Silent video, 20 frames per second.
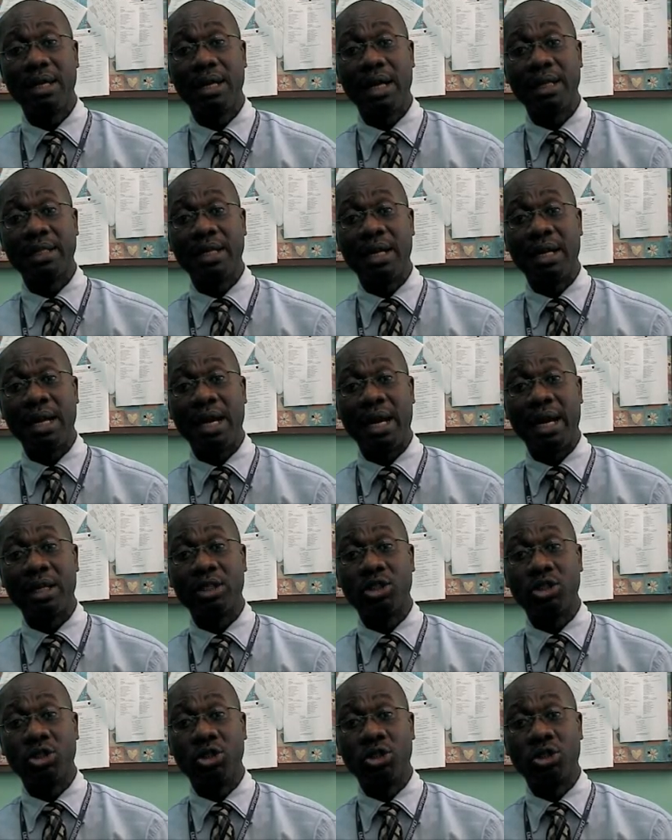an
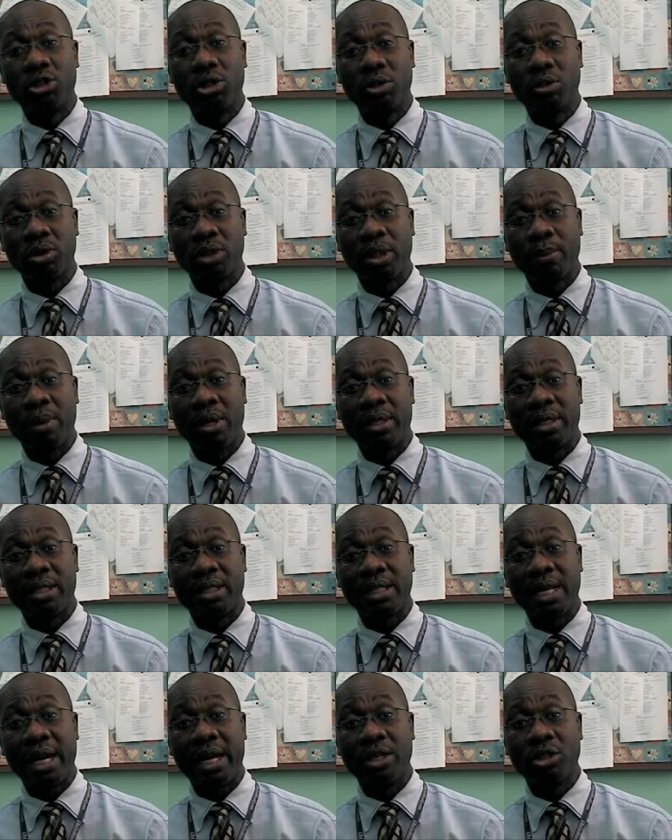enlarged uterus is about the
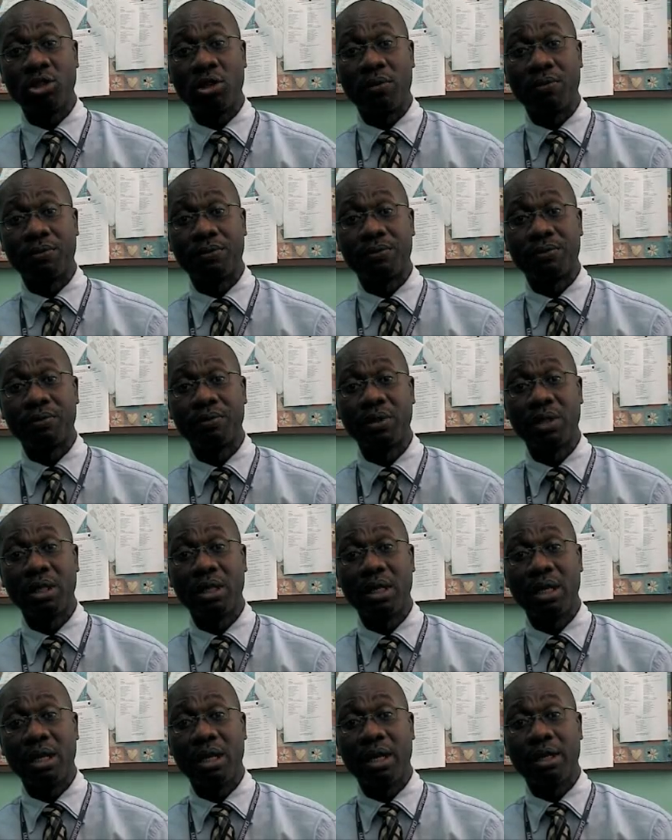size of
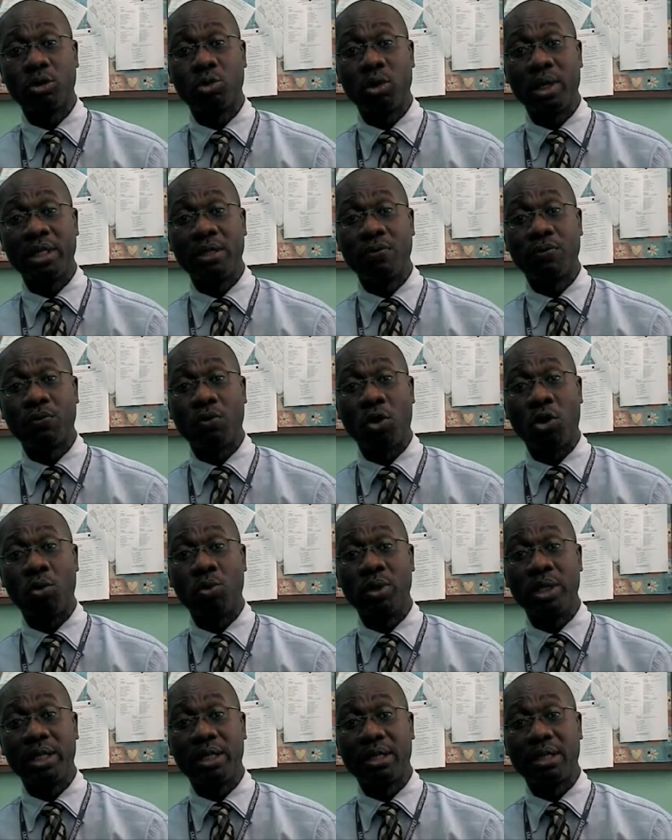a 24
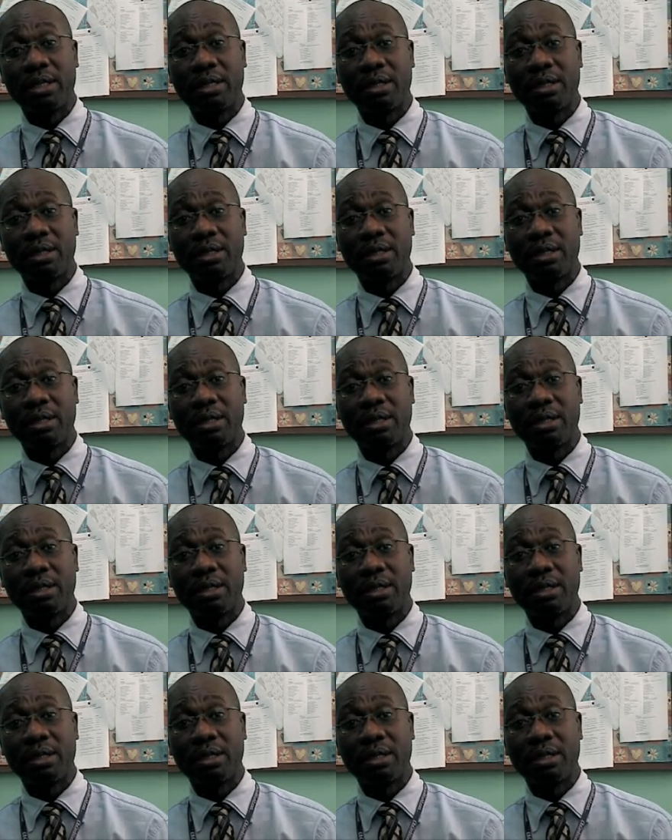week